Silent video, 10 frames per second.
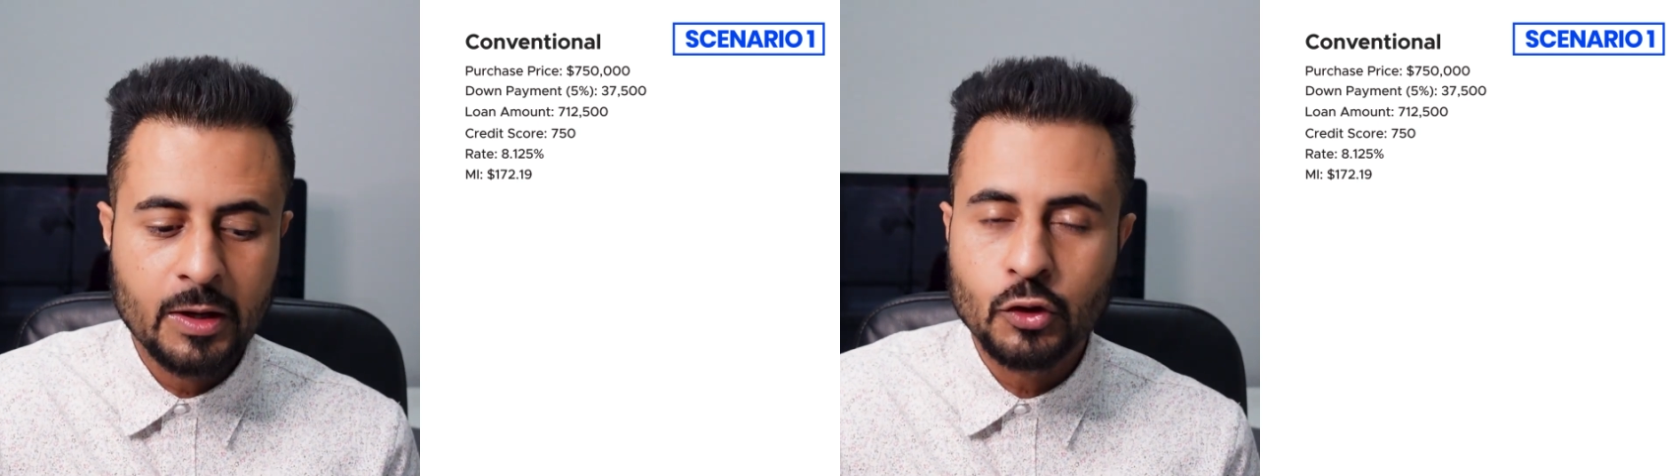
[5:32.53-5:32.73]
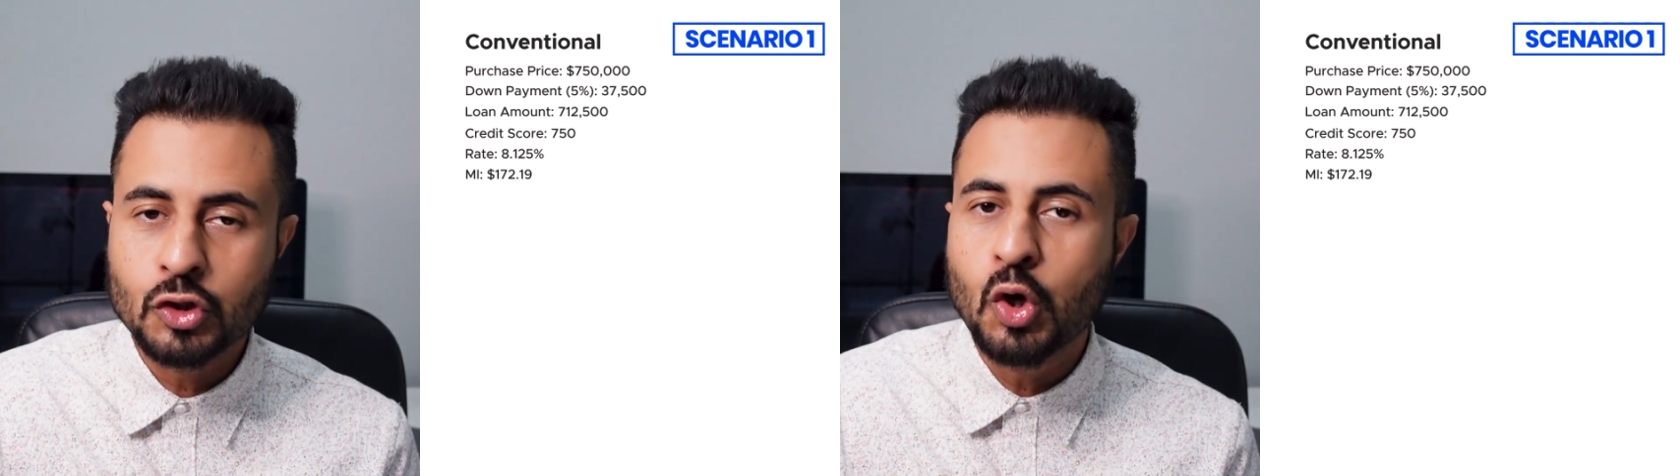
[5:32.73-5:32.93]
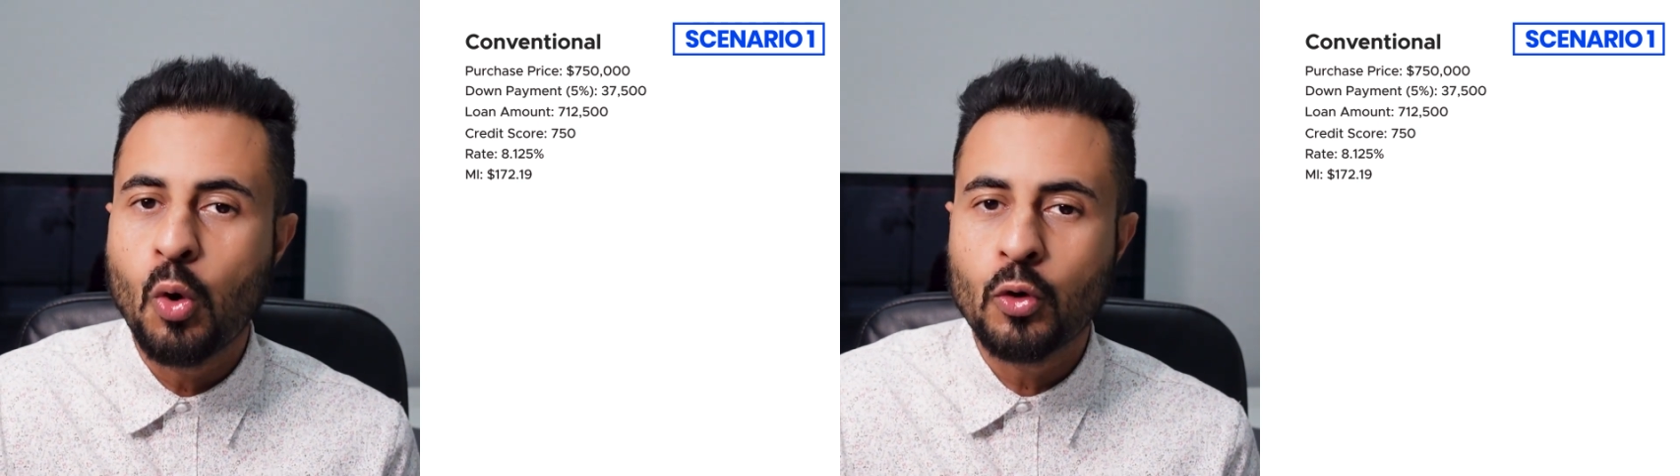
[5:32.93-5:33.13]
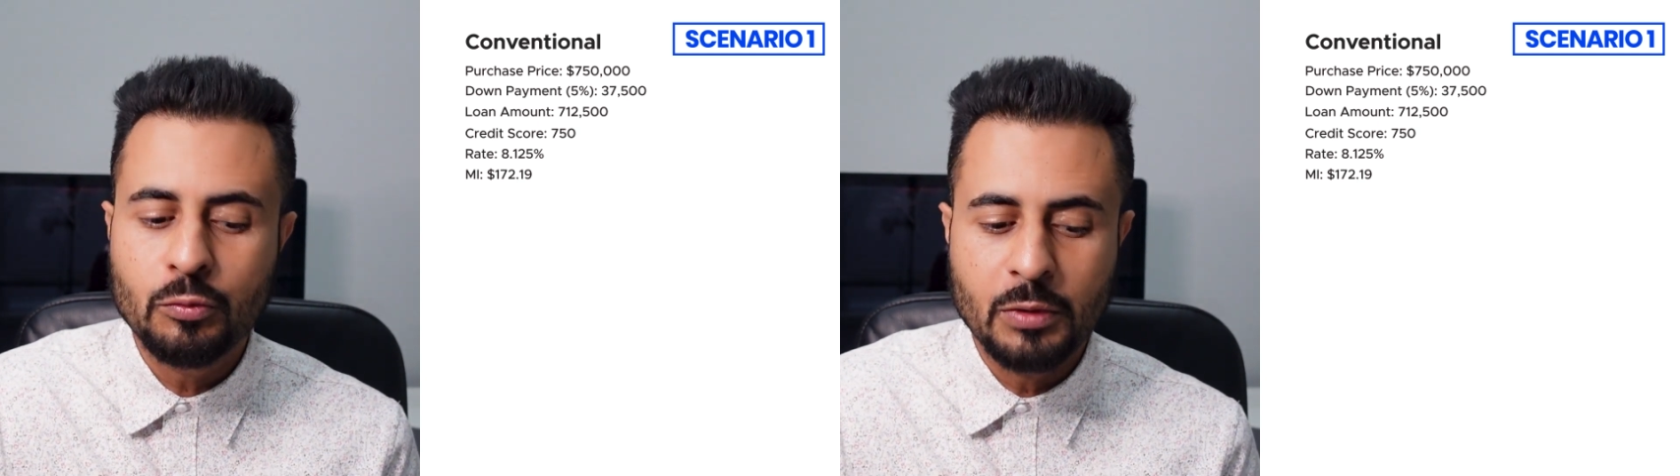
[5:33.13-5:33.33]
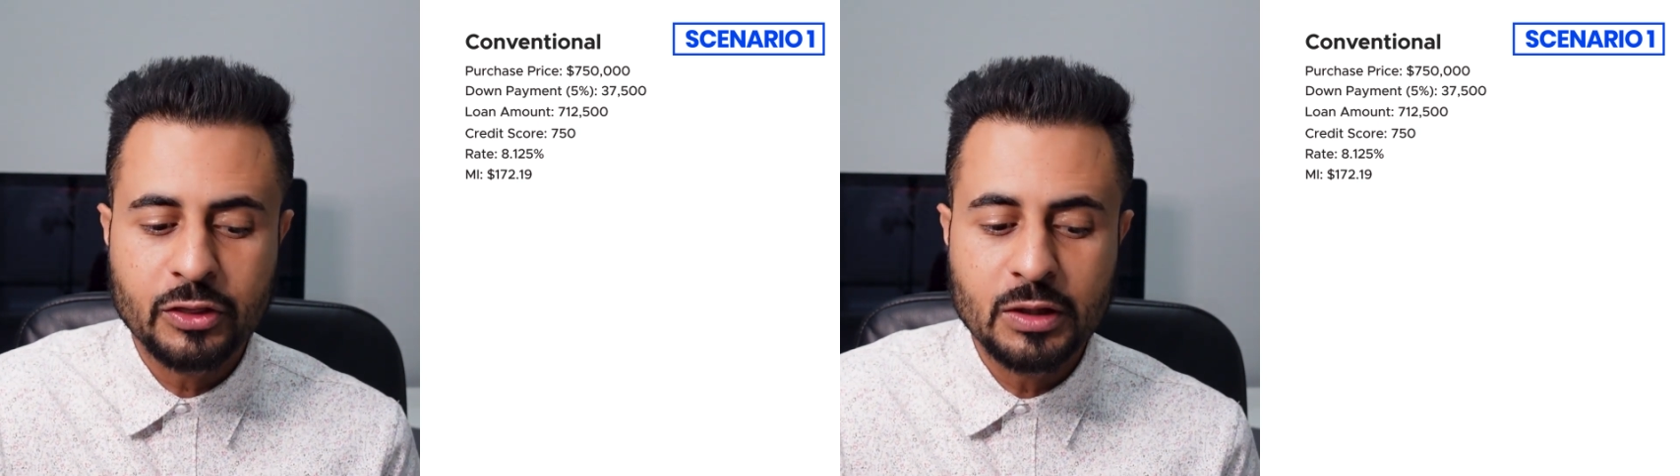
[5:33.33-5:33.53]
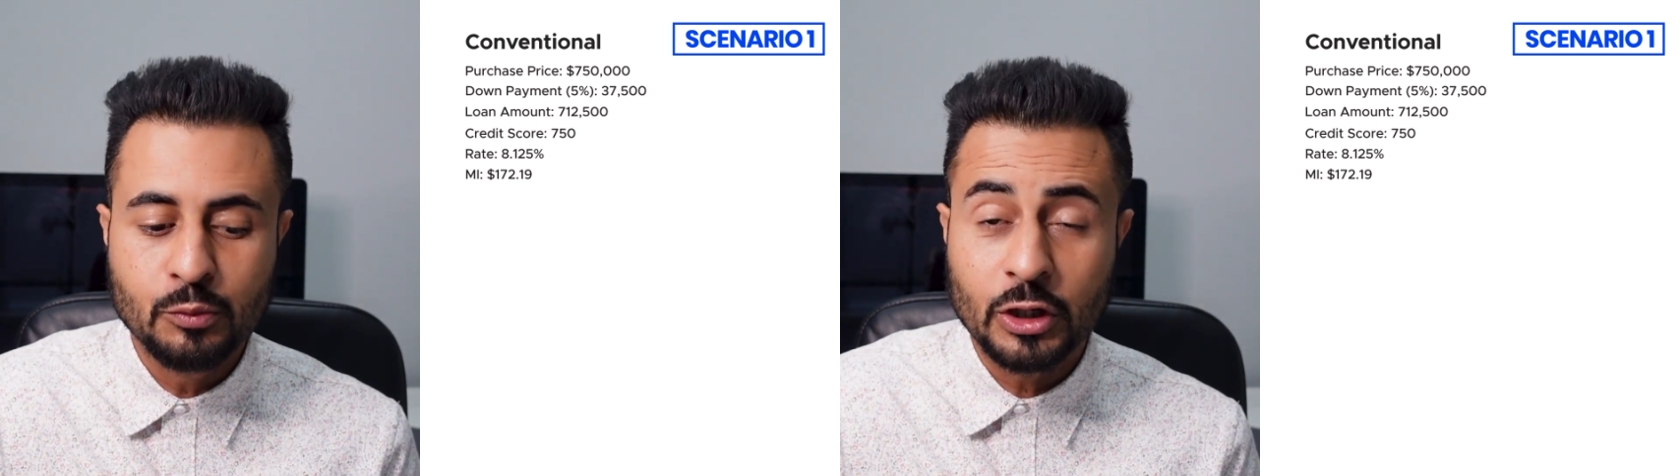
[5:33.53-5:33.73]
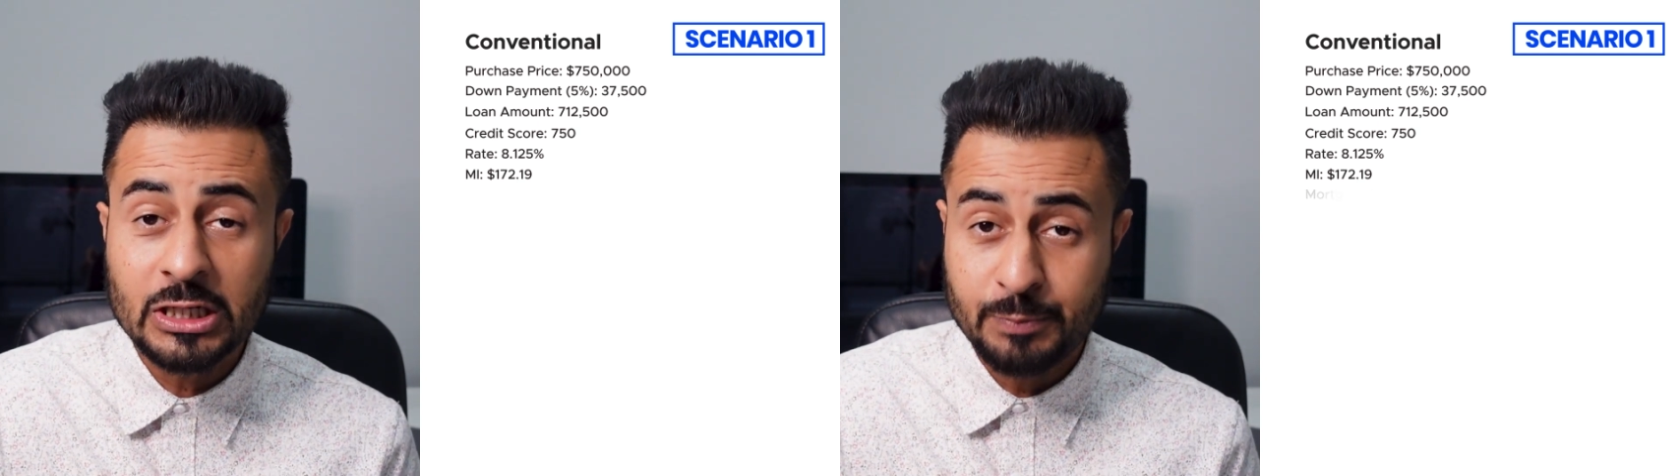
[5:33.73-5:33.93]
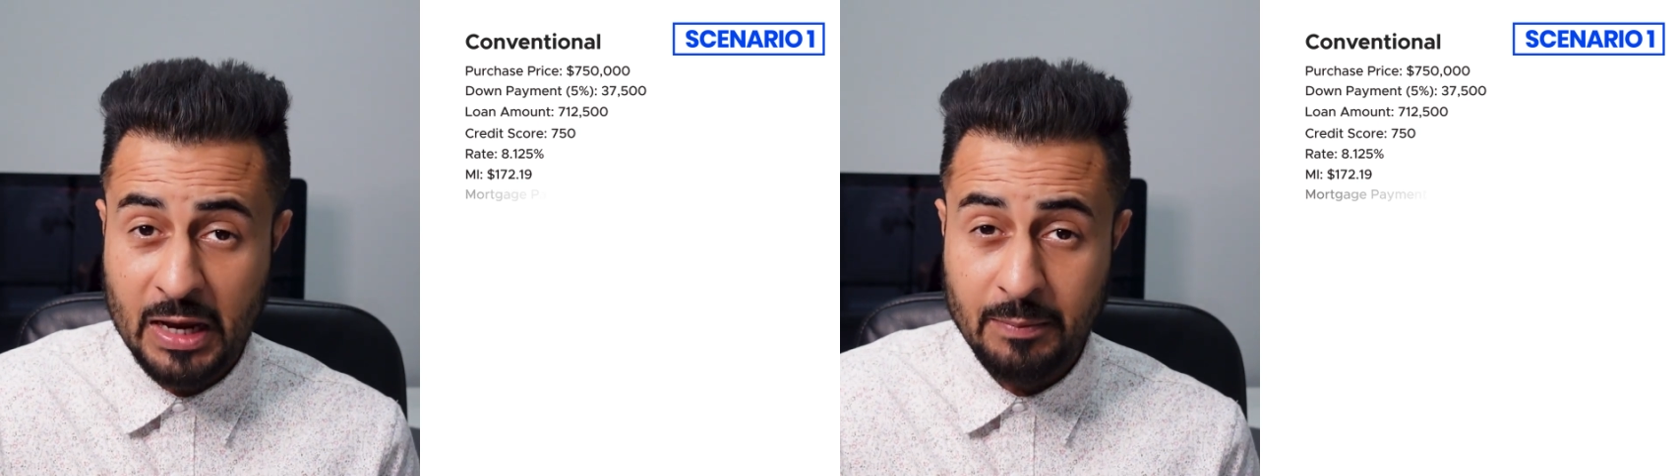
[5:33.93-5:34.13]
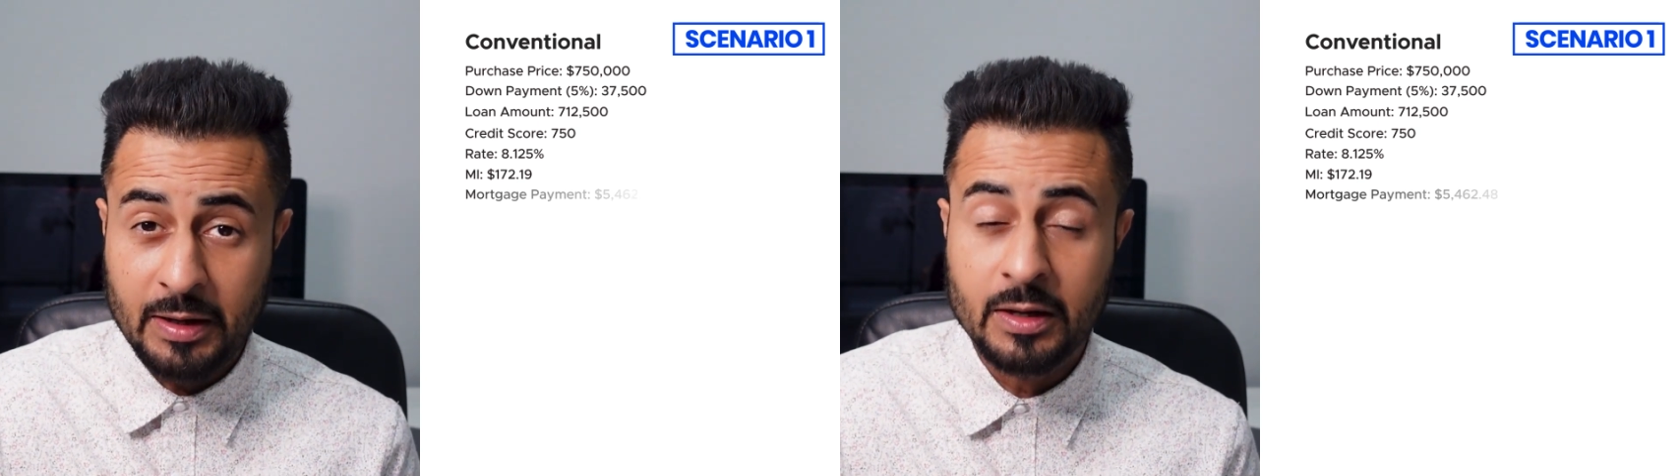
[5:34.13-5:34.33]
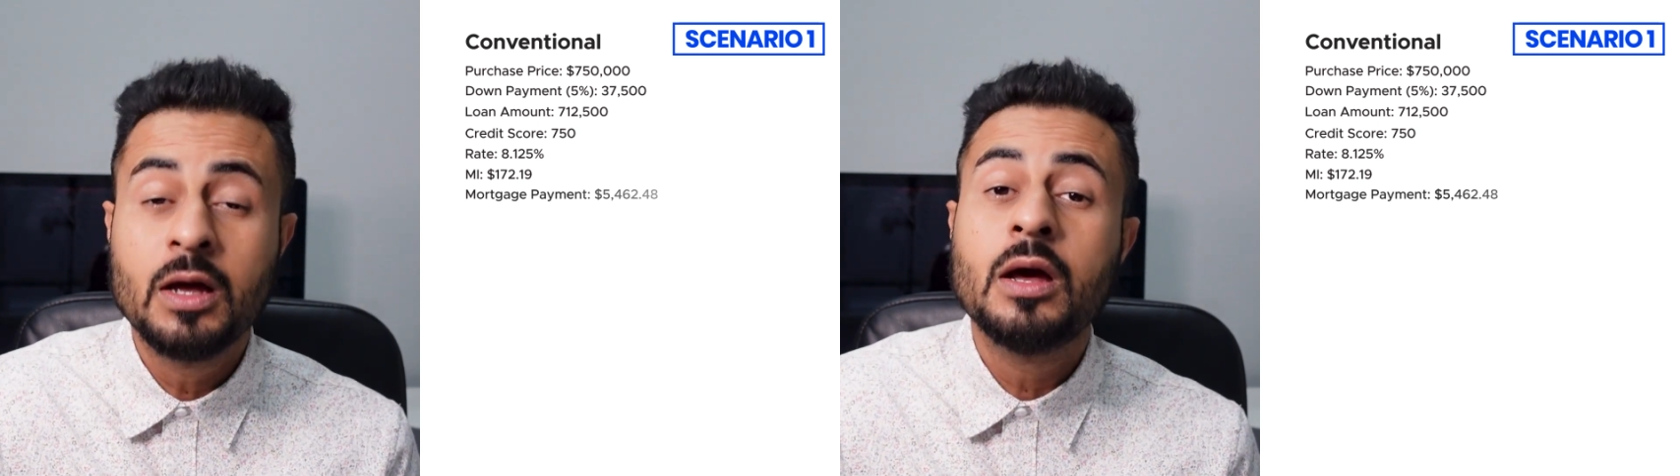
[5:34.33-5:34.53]
Your total monthly mortgage
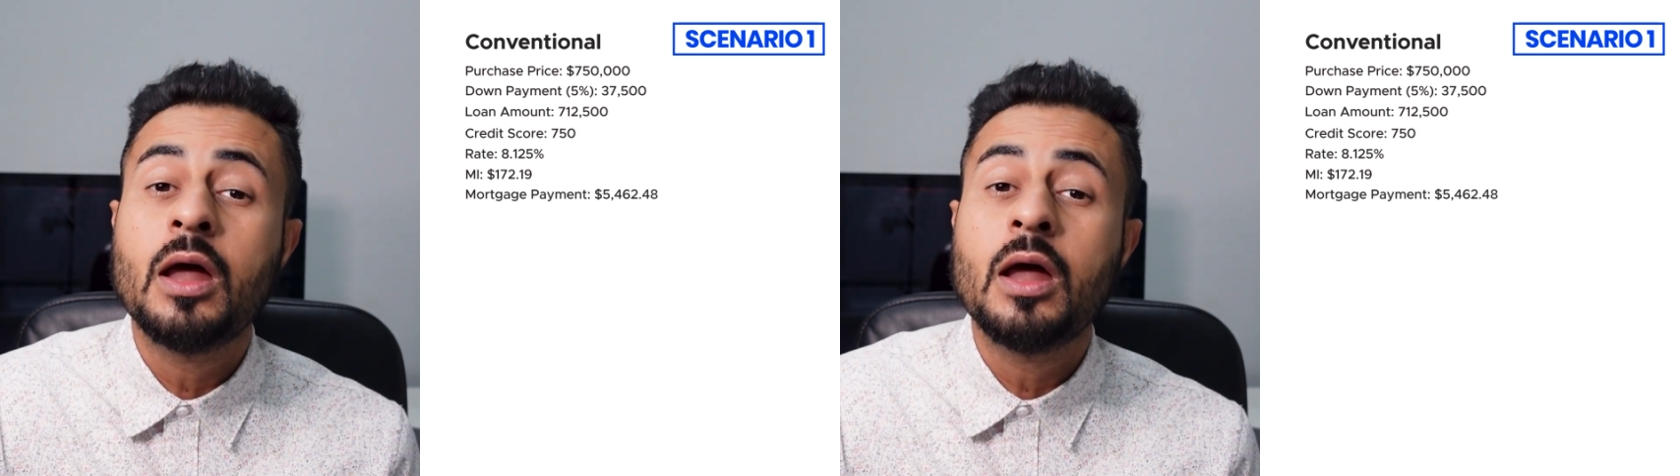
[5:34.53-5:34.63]
payment,